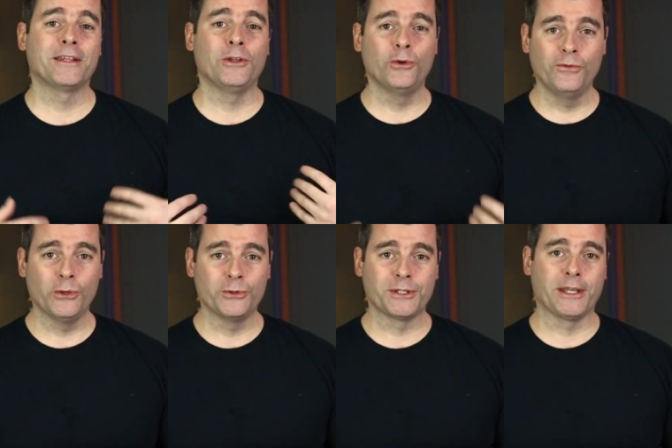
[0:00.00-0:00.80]
that you've
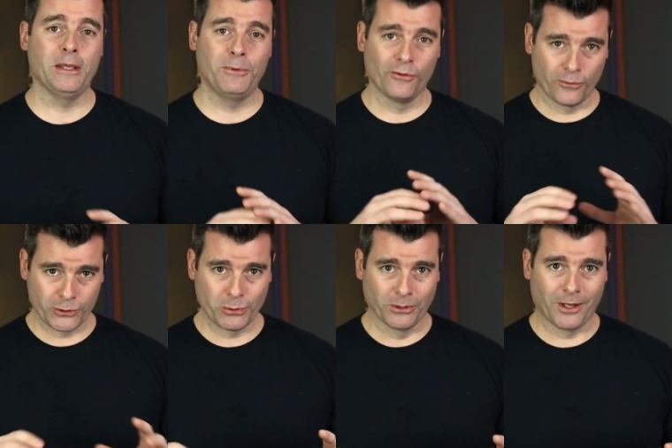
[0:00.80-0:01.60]
used to keep your
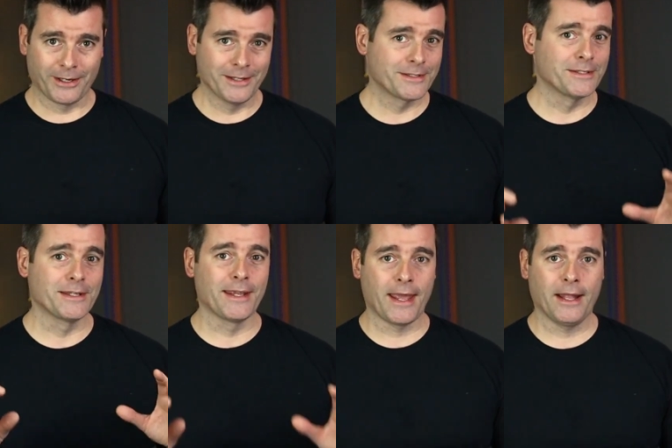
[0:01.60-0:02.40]
virtual audiences
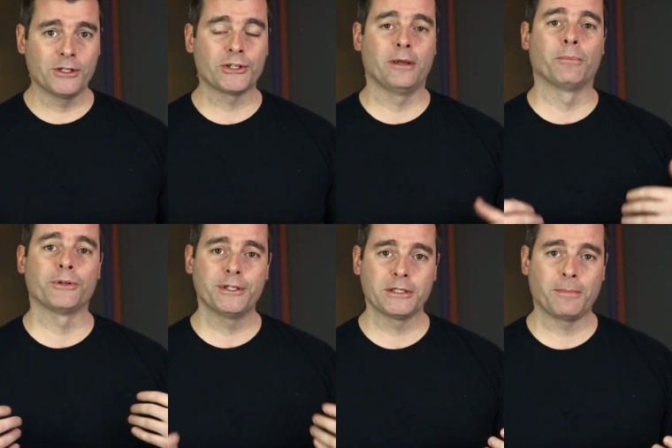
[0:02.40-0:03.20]
engaged and
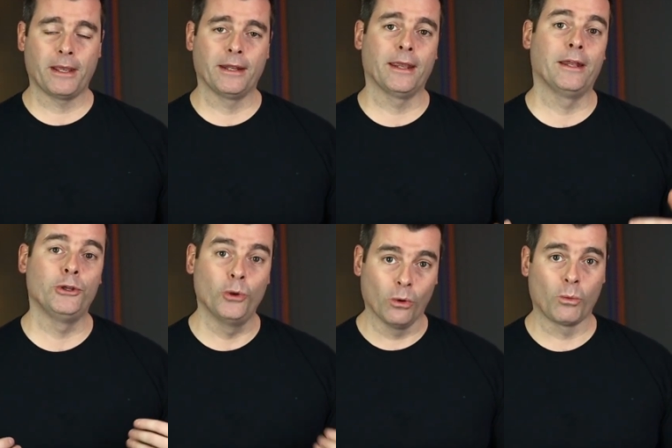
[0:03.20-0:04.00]
participating in
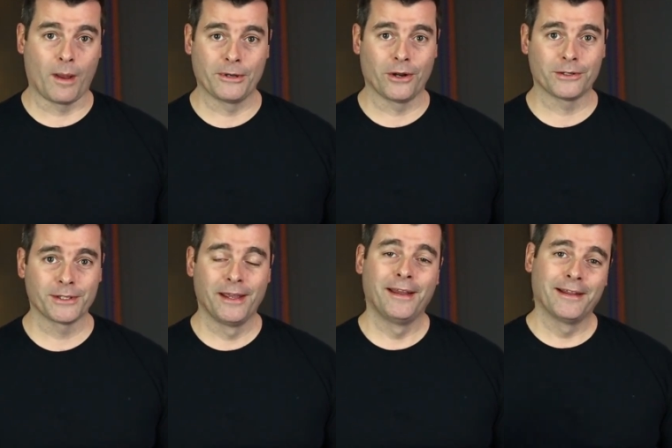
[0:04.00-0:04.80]
your webinars?
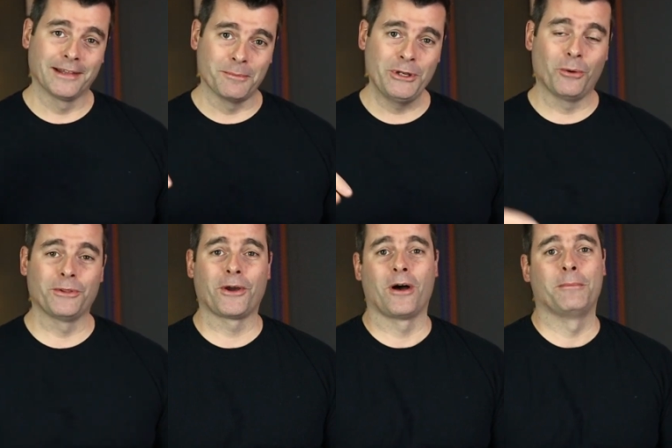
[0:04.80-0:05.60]
Let me know in
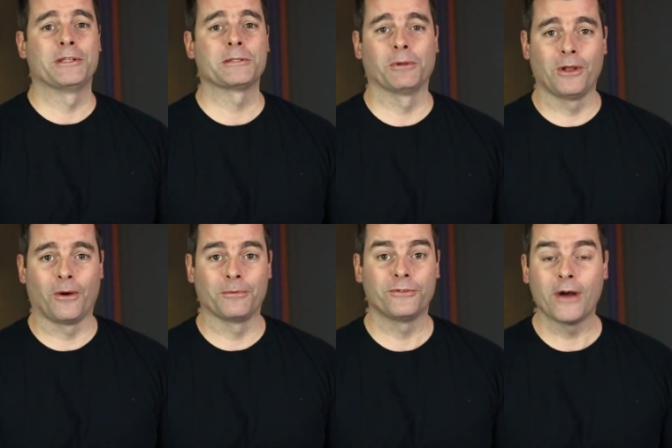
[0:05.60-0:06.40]
the comments
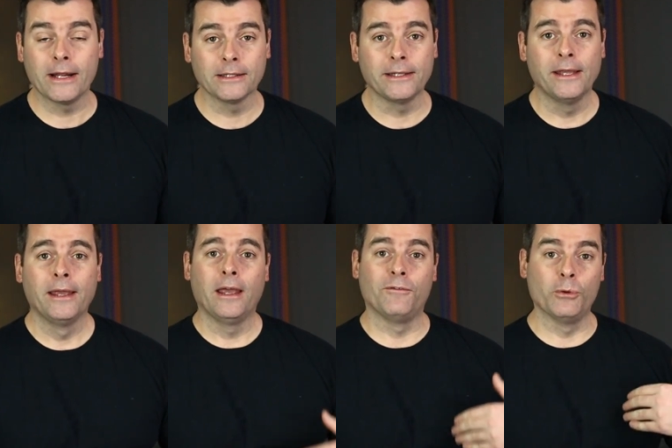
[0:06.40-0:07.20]
below. And finally,
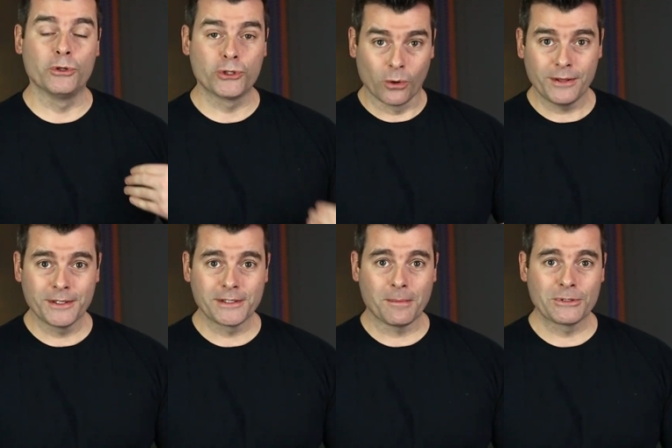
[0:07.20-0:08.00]
if you enjoyed
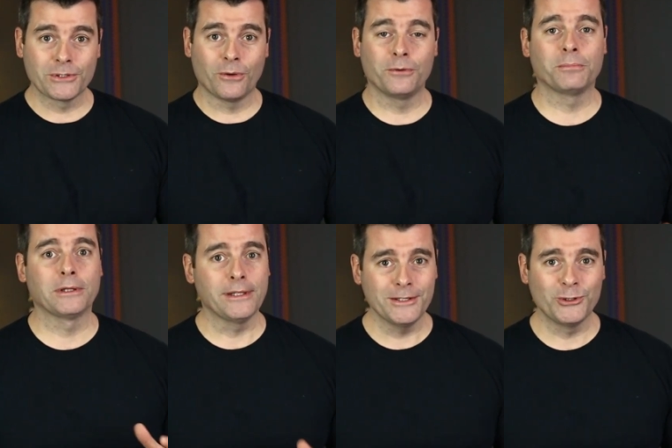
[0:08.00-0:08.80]
this episode,
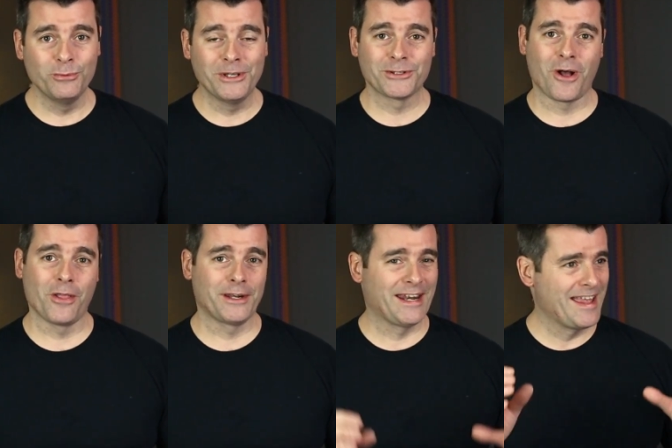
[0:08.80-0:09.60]
please do me a
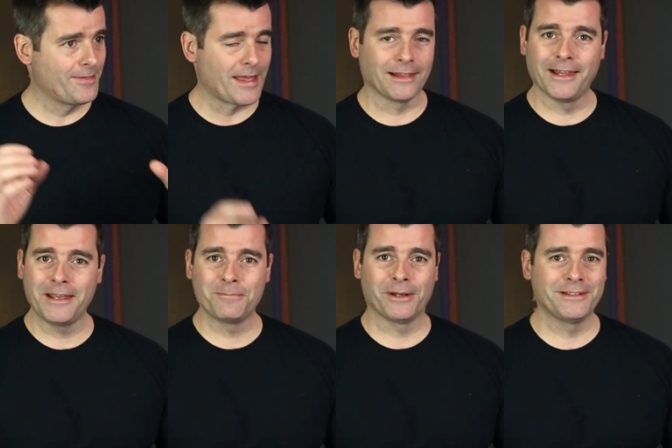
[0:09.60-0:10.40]
solid and hit that
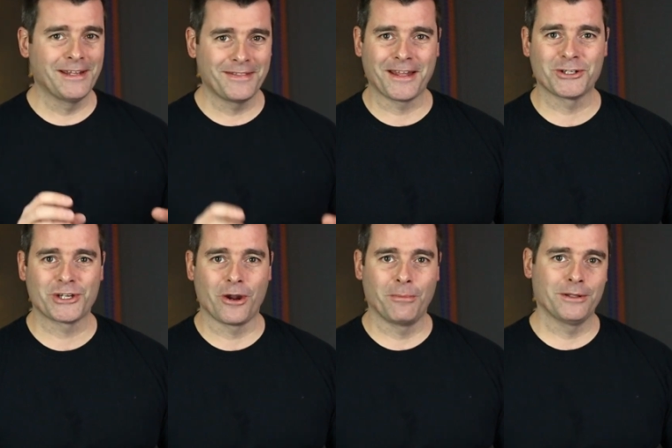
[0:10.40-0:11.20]
like button, hit that
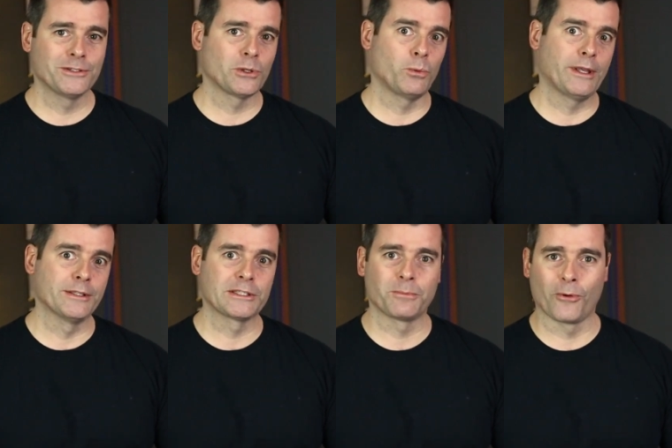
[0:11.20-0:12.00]
share button so we can
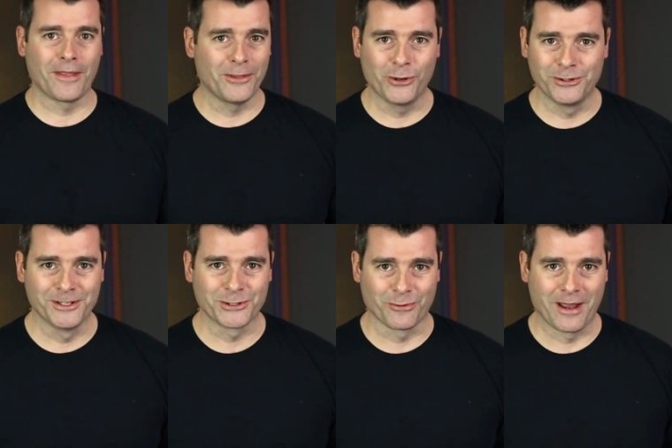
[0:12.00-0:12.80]
spread the
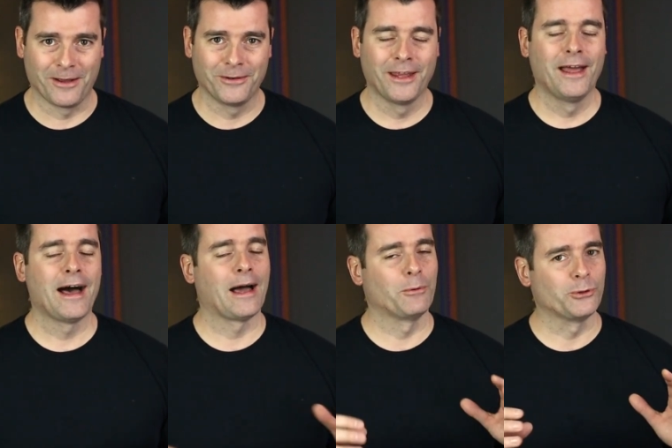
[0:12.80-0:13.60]
goodness around.
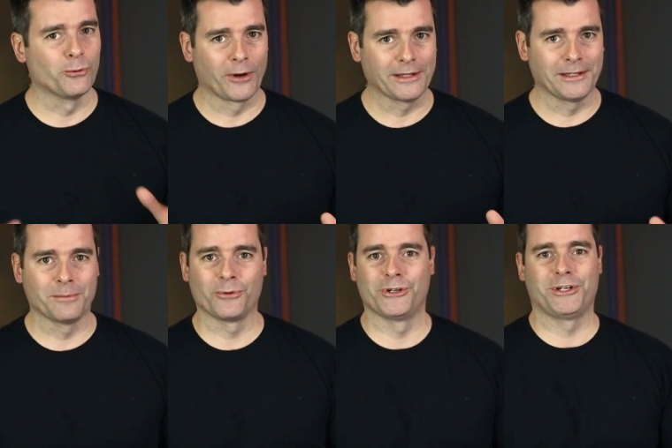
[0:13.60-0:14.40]
I would greatly
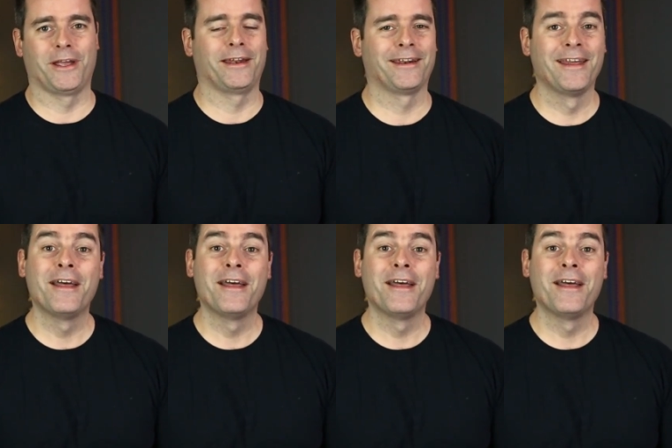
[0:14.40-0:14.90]
appreciate it.